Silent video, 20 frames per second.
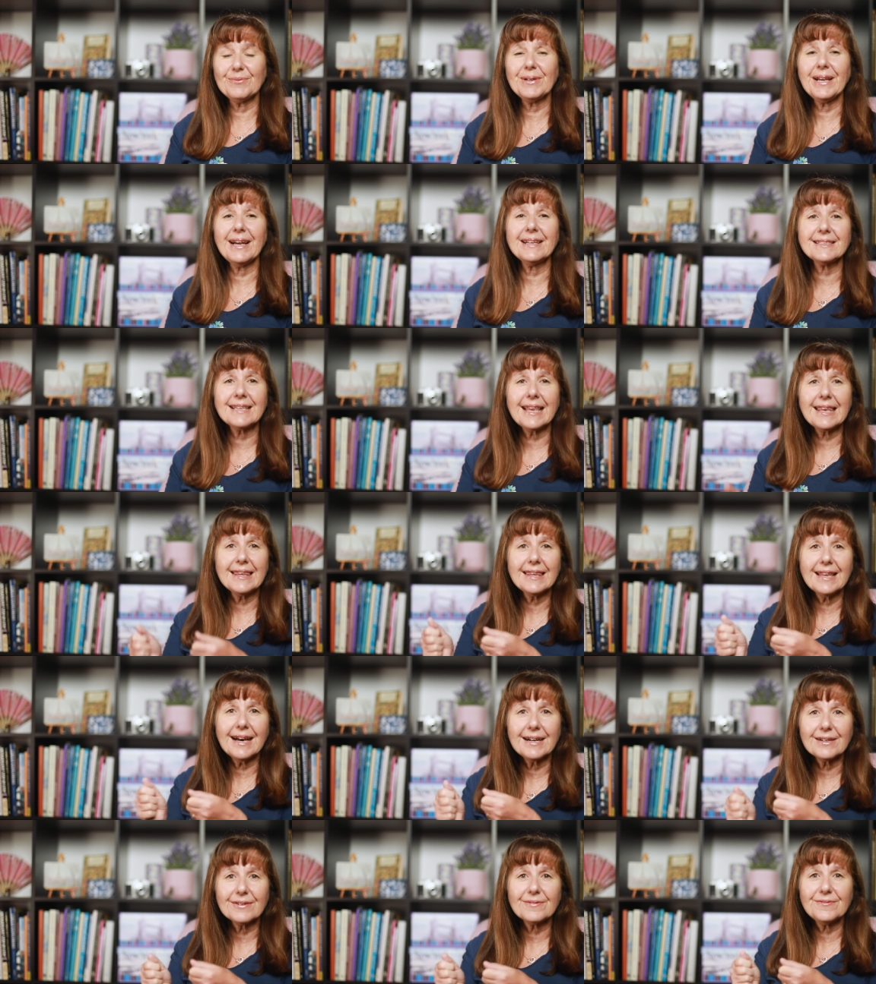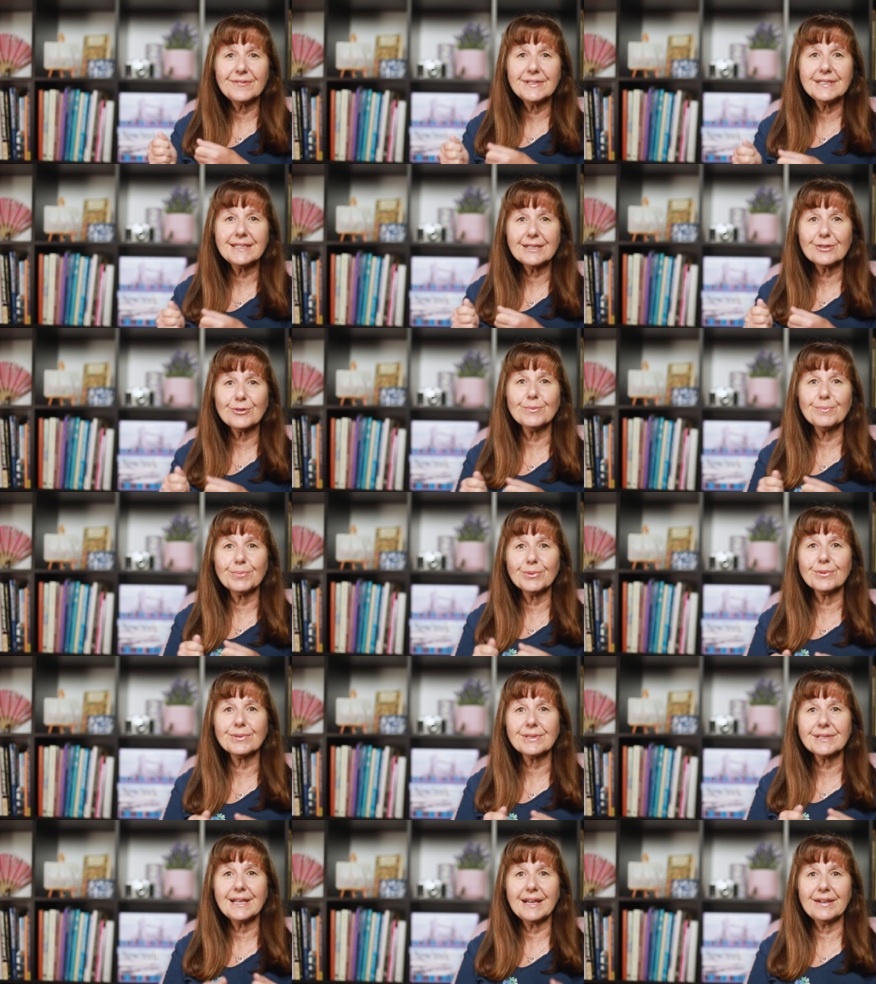and we had to lug physical
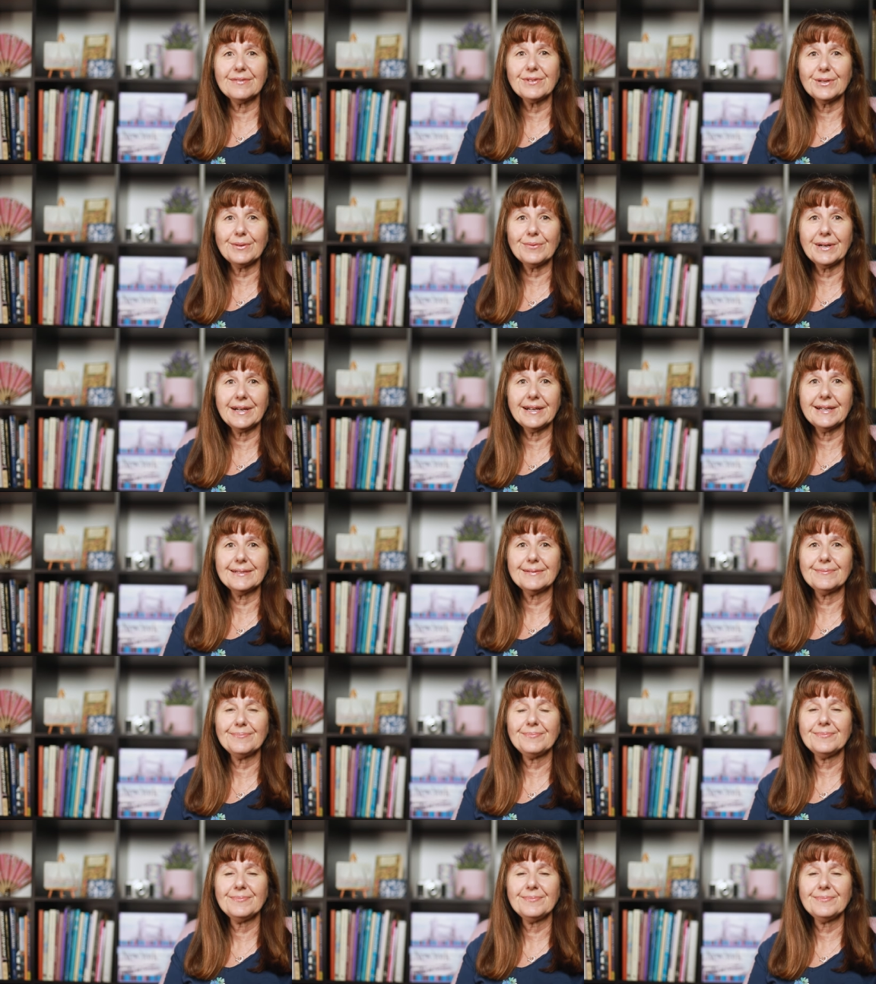books everywhere.